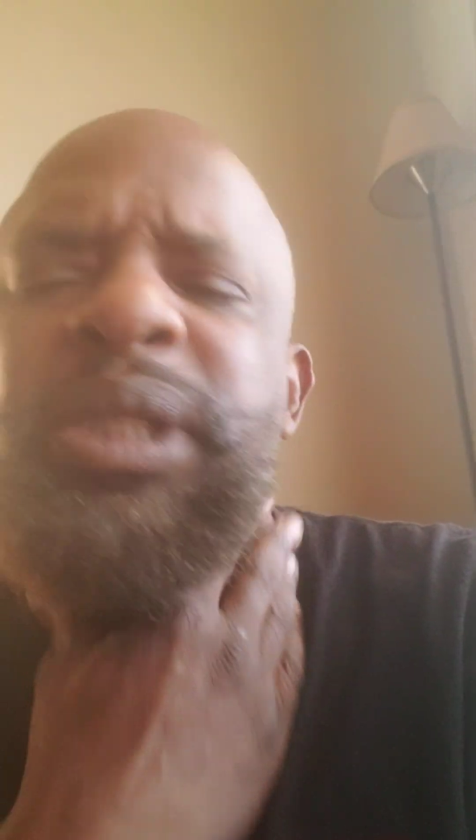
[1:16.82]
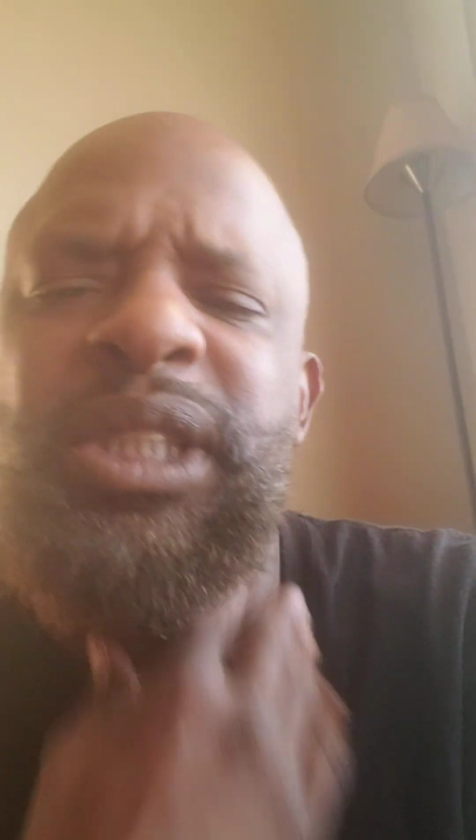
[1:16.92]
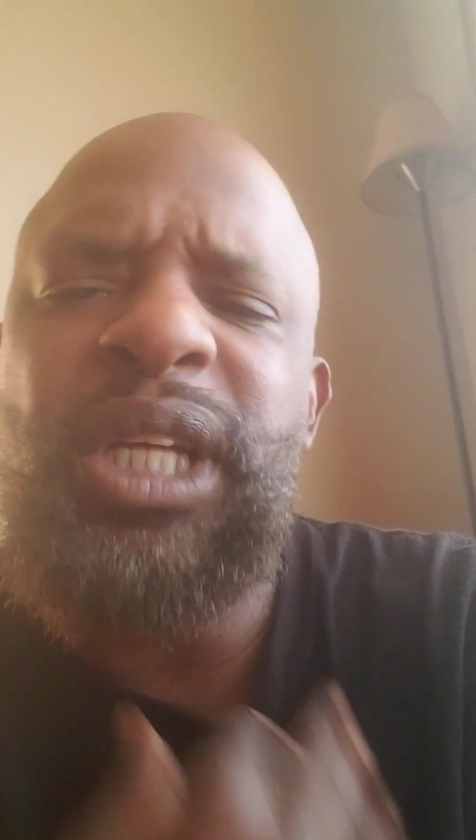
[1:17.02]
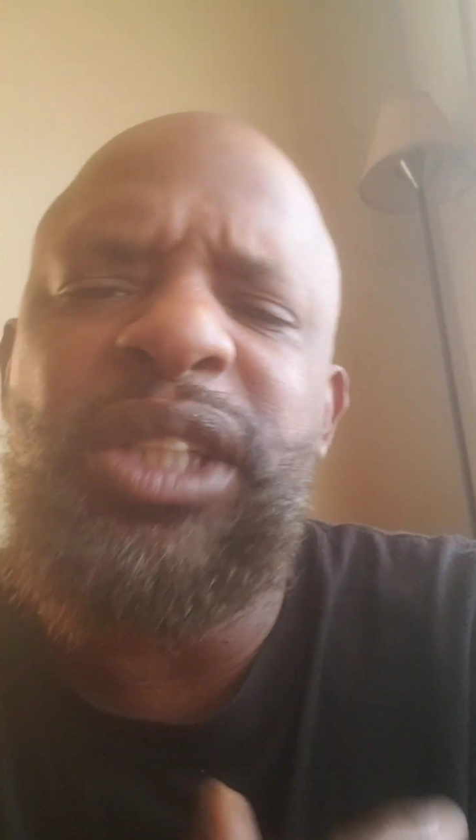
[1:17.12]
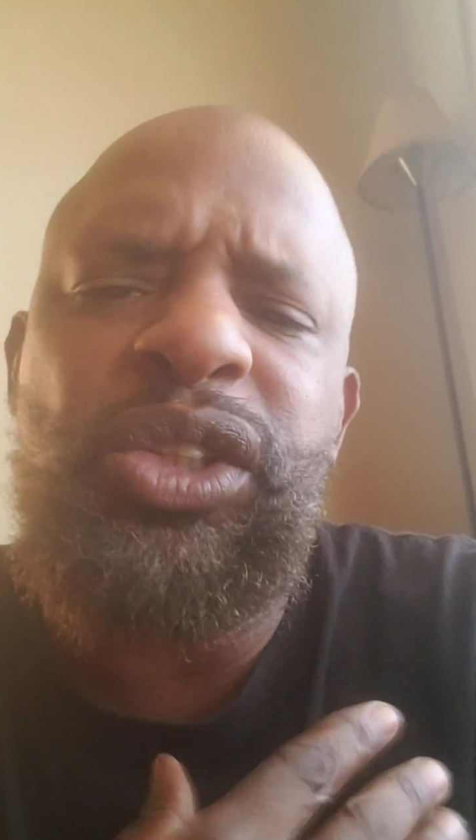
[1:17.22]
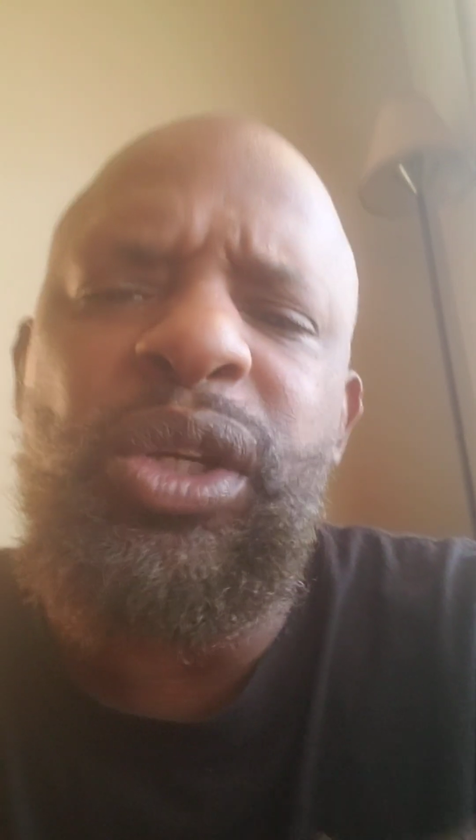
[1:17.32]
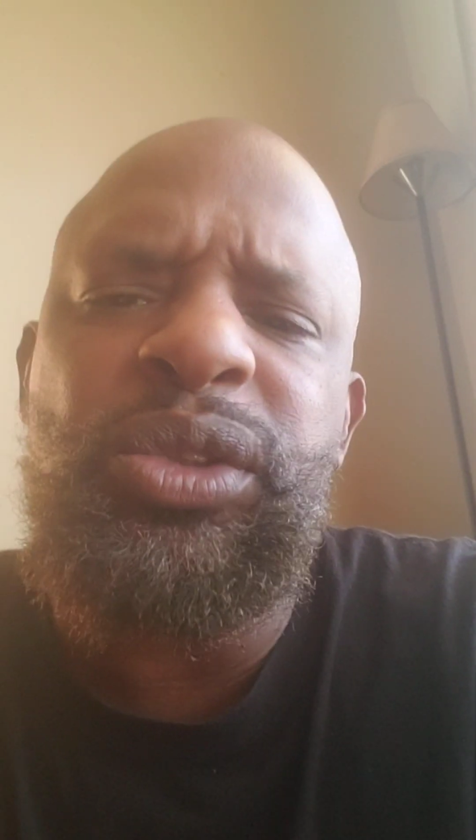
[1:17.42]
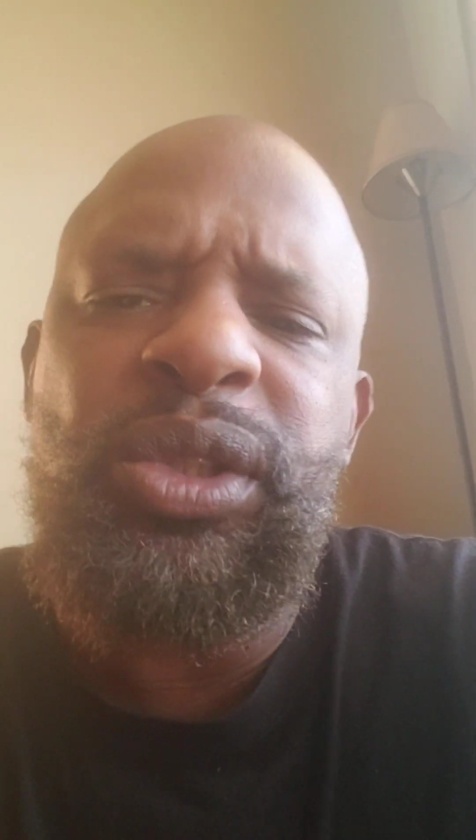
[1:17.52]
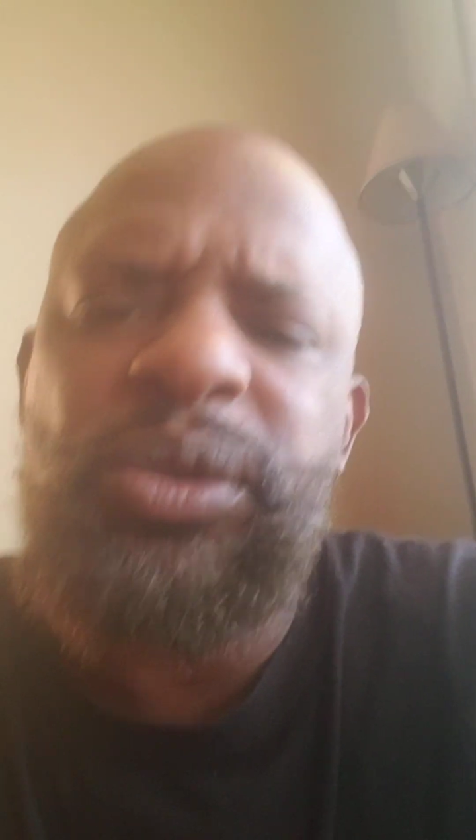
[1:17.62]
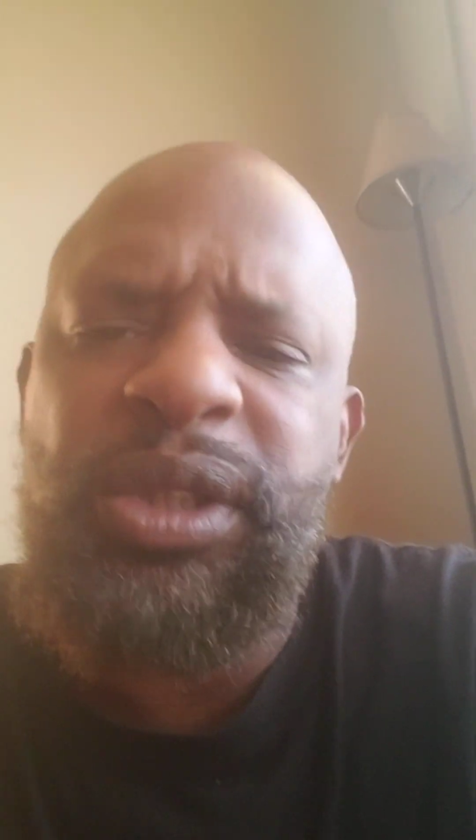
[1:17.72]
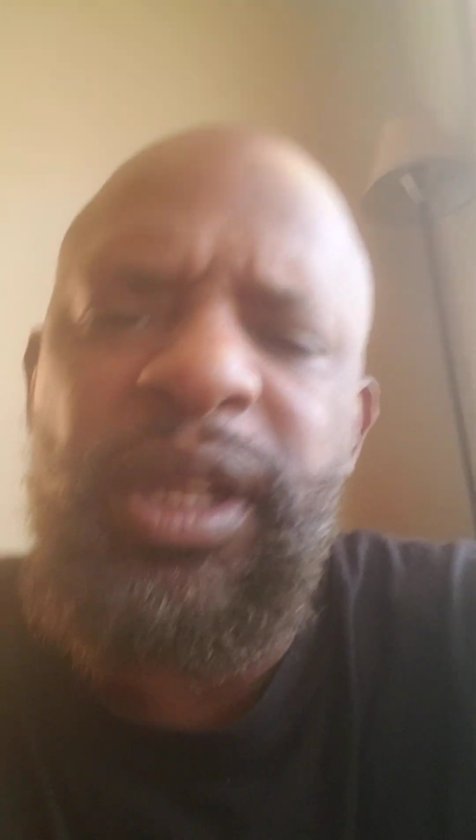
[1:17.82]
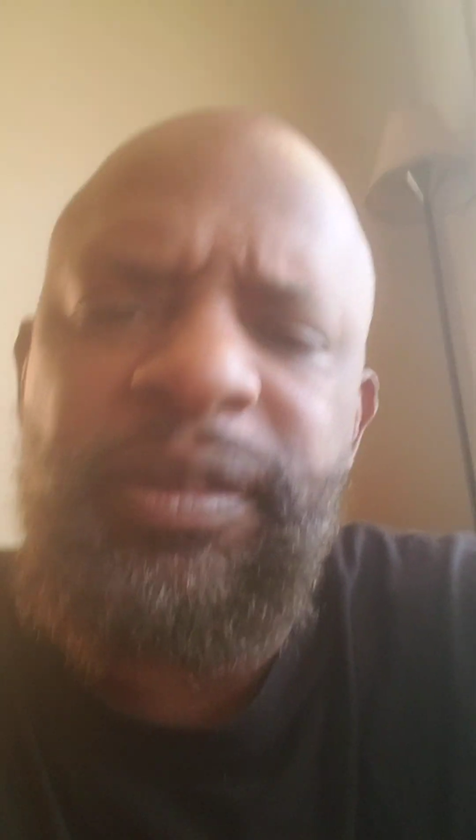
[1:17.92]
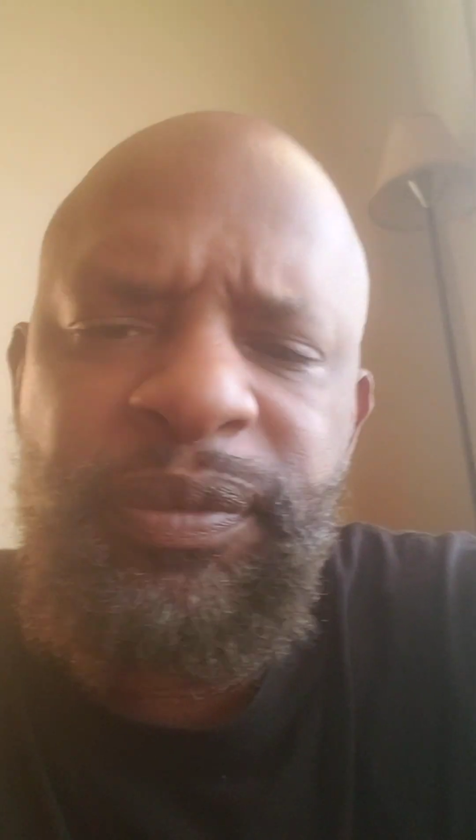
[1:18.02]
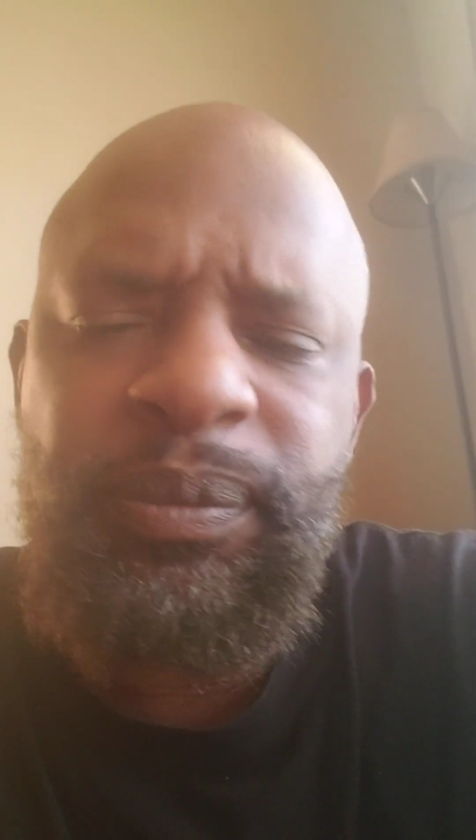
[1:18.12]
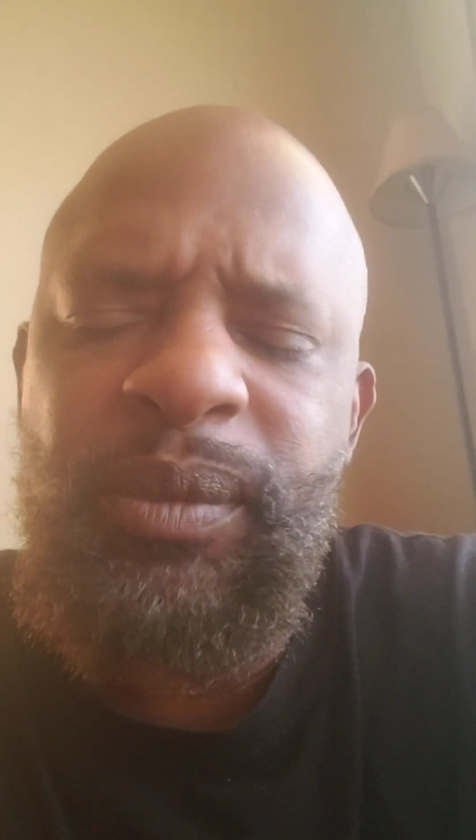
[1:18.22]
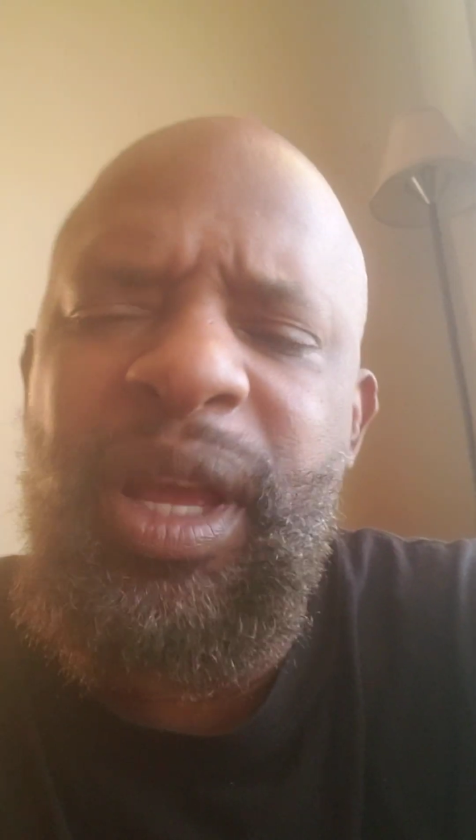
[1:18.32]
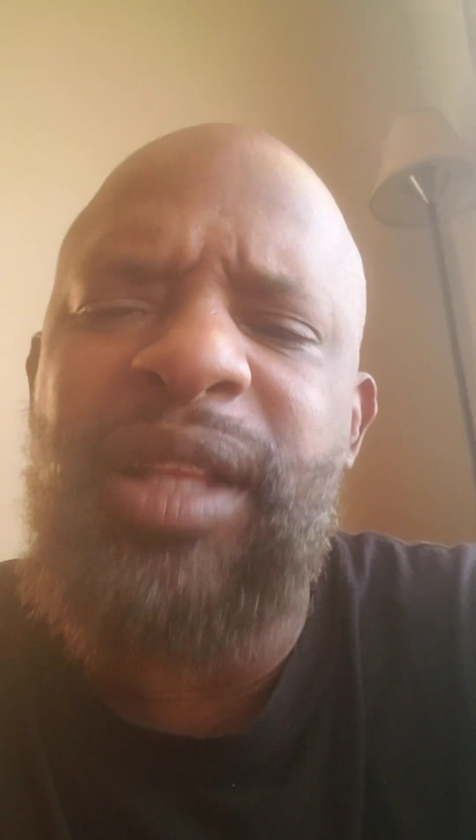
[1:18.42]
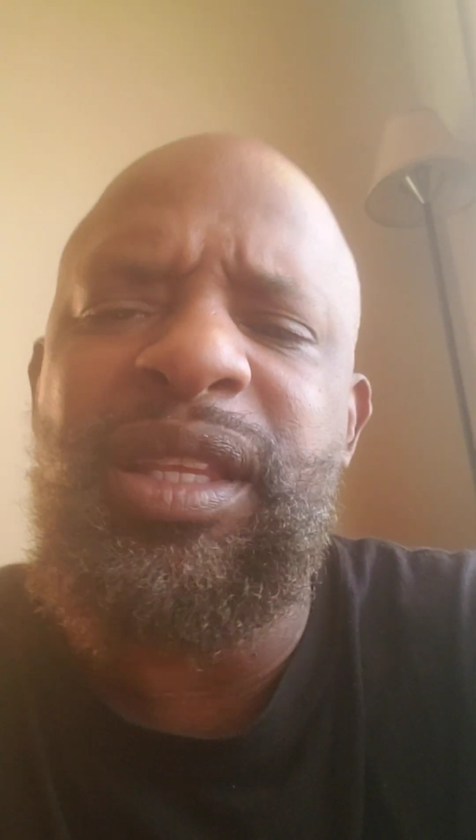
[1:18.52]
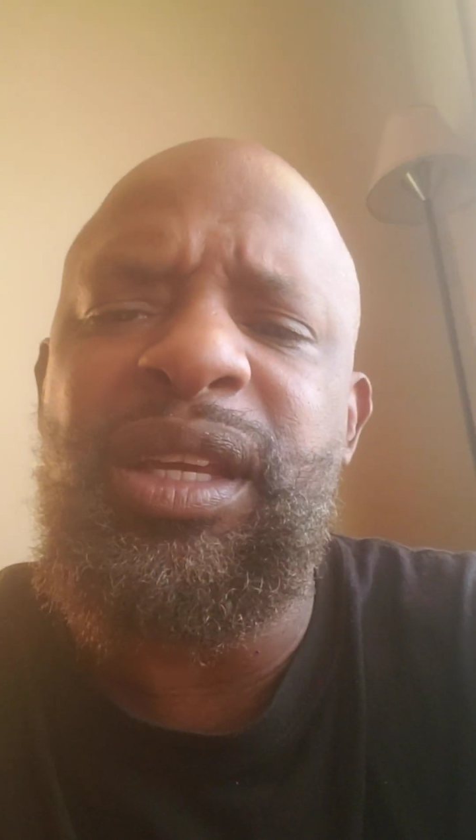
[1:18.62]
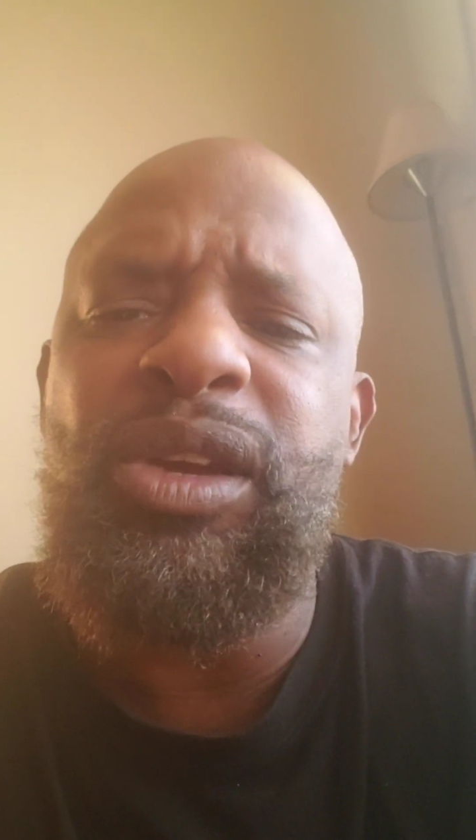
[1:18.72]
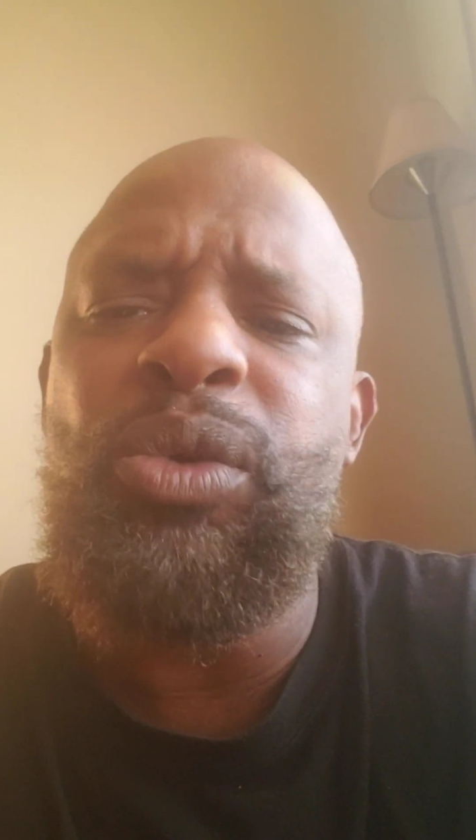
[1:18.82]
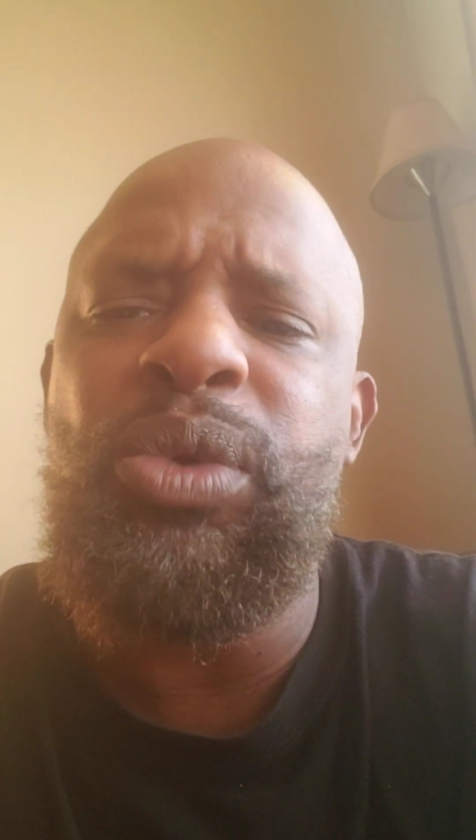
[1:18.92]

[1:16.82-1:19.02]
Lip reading: But John Jones so tough, I think he'll